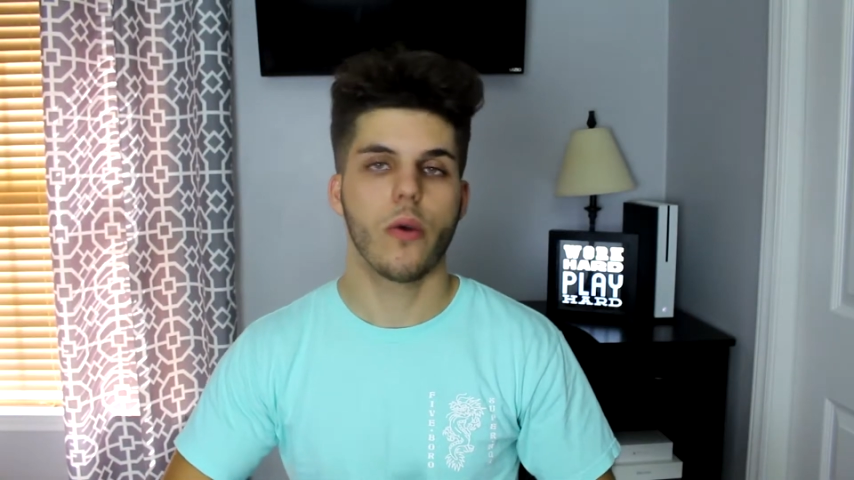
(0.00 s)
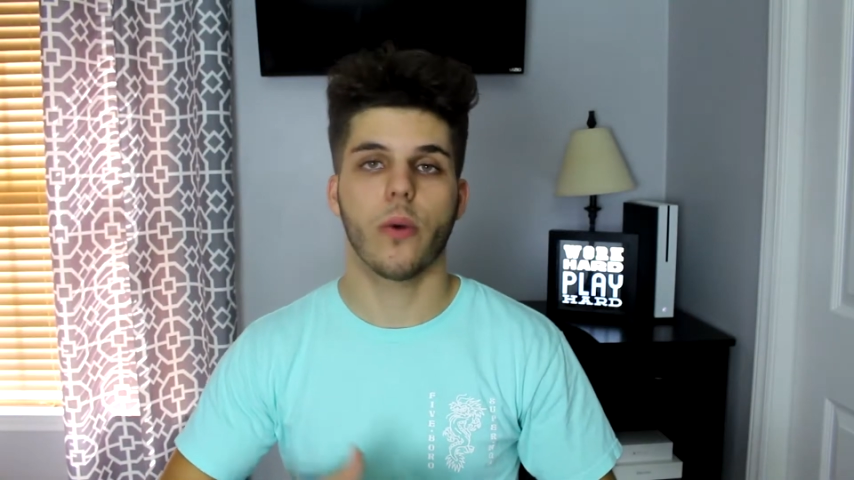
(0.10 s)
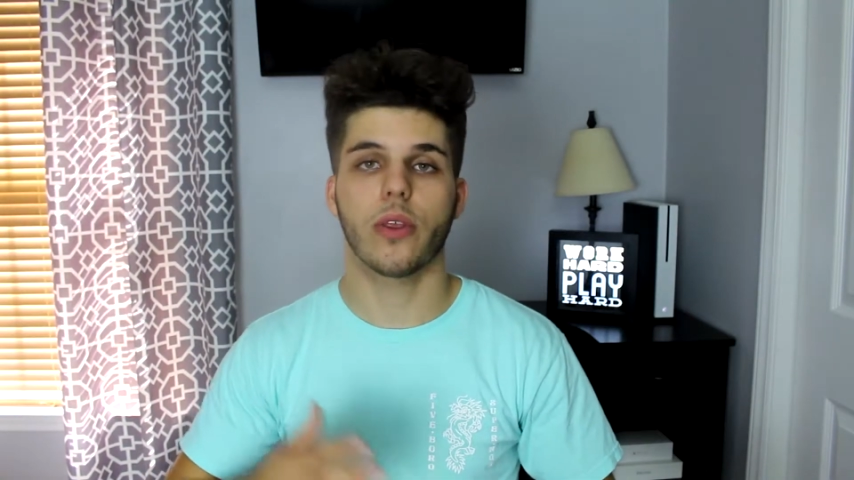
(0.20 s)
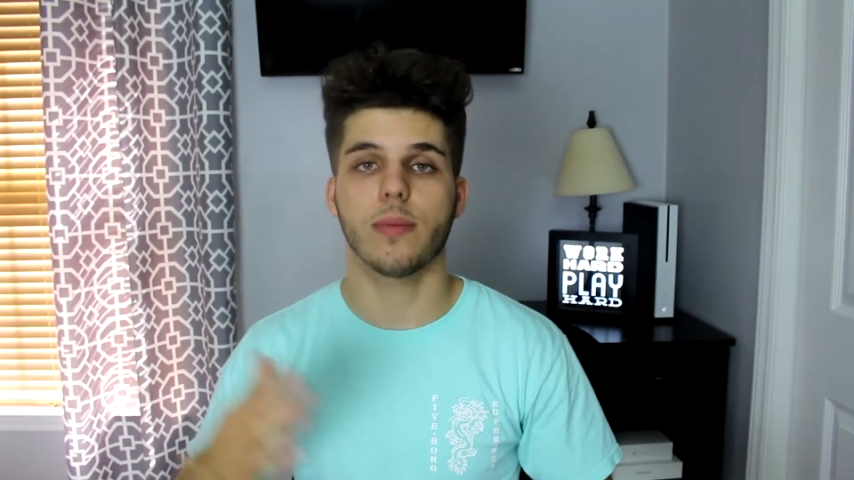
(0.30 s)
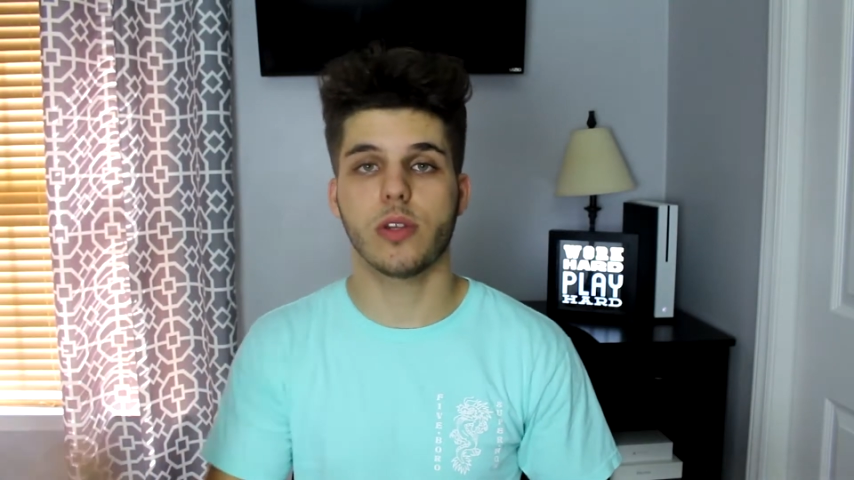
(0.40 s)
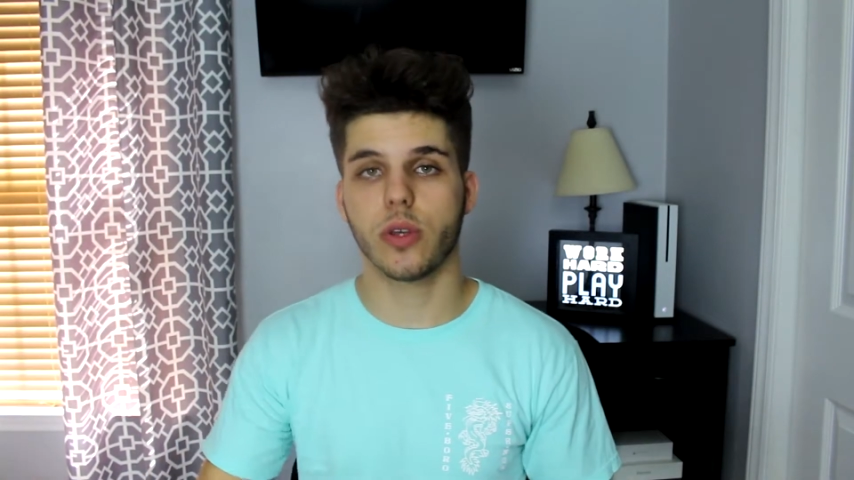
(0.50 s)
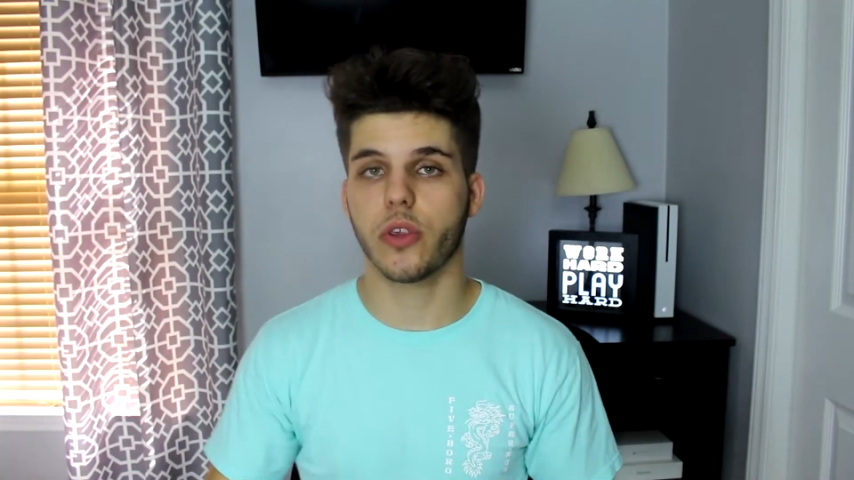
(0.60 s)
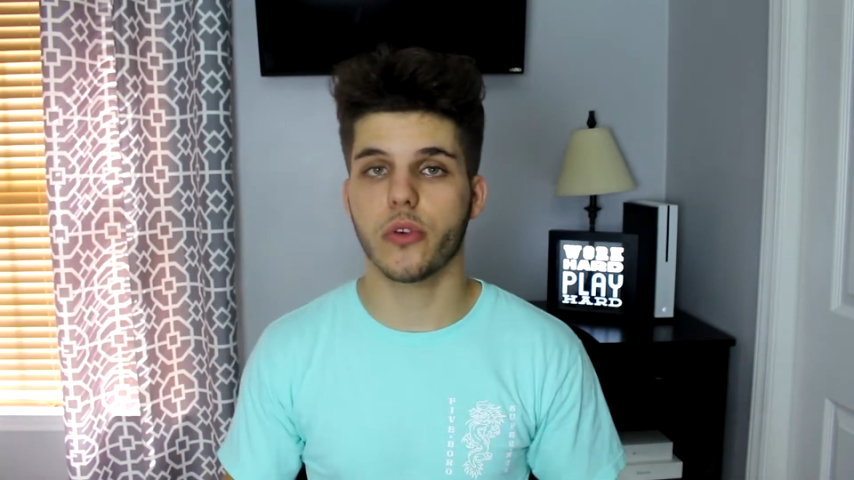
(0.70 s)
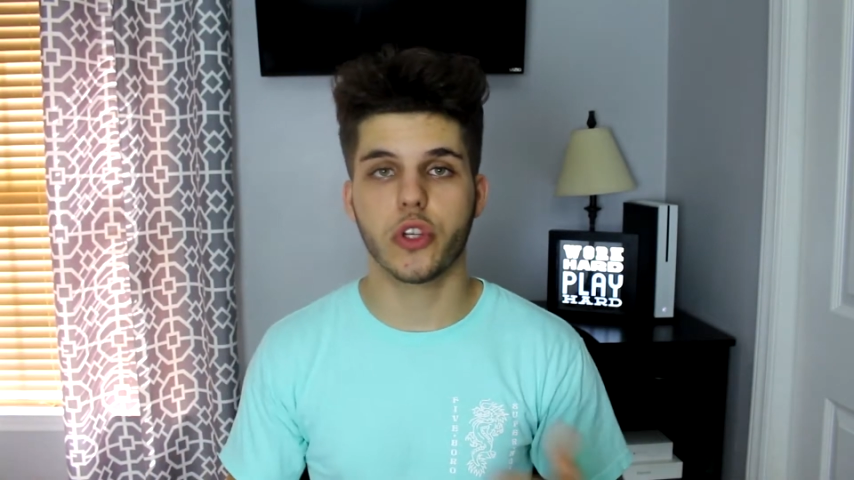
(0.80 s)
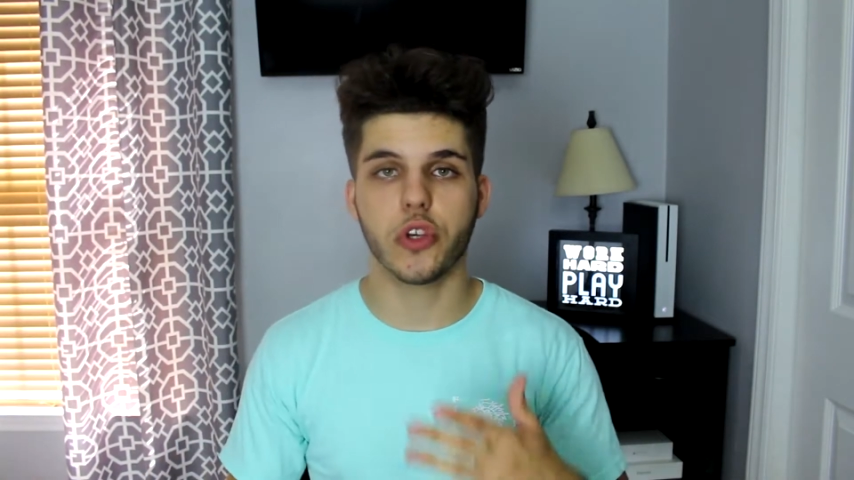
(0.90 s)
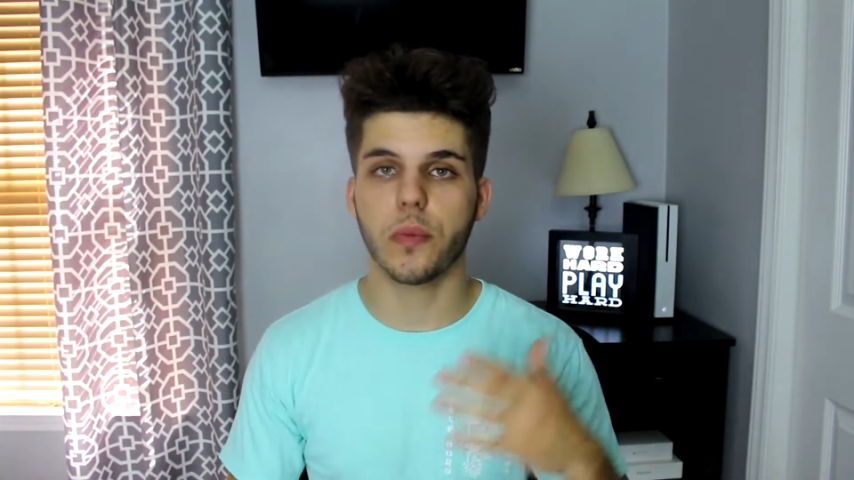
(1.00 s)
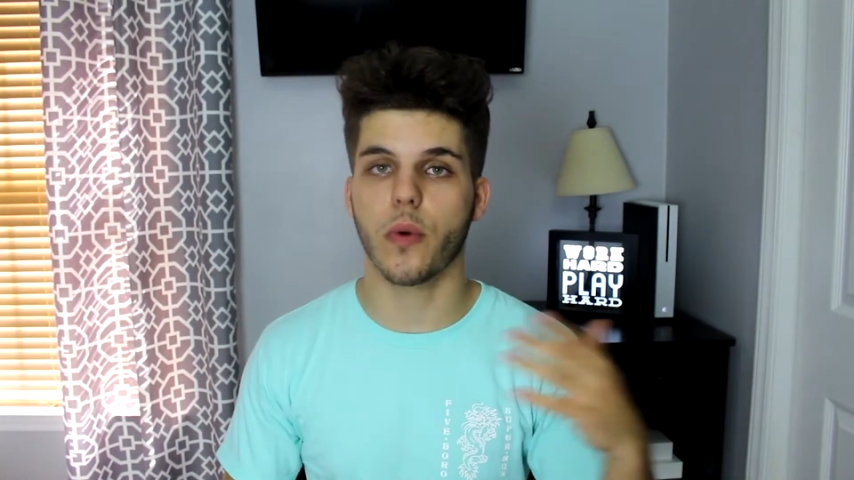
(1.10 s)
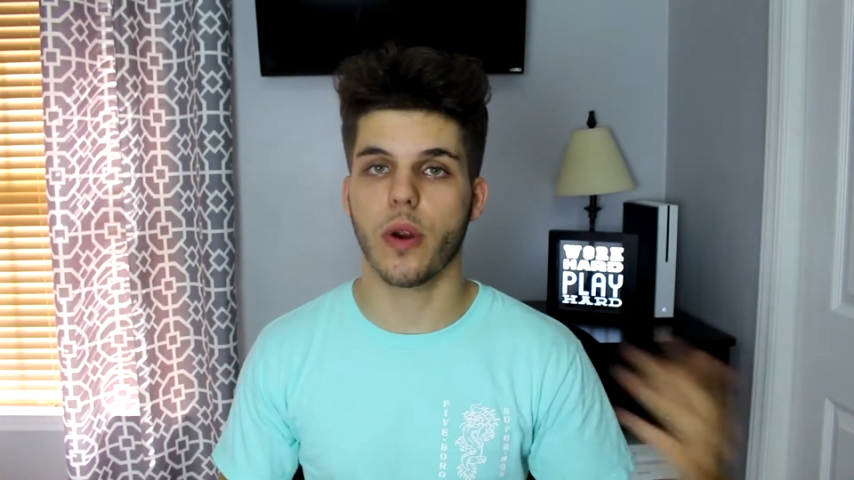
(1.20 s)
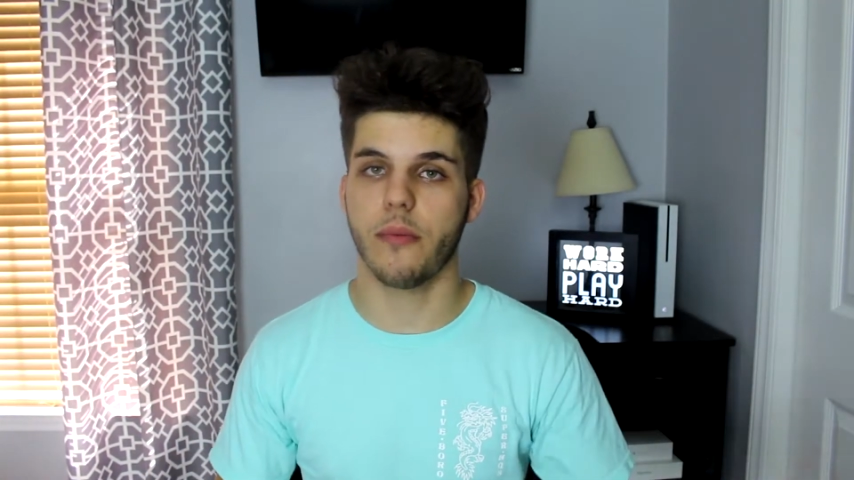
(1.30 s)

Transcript: whether I'm doing YouTube or